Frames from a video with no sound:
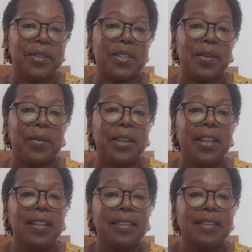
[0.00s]
So
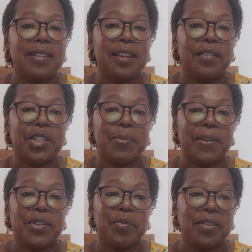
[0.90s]
this is our
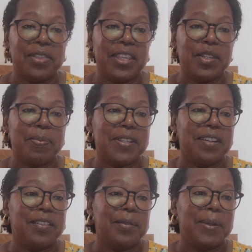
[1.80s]
experience with this
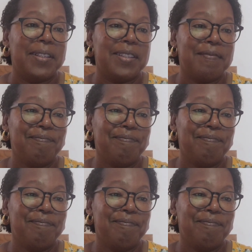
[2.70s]
particular bus.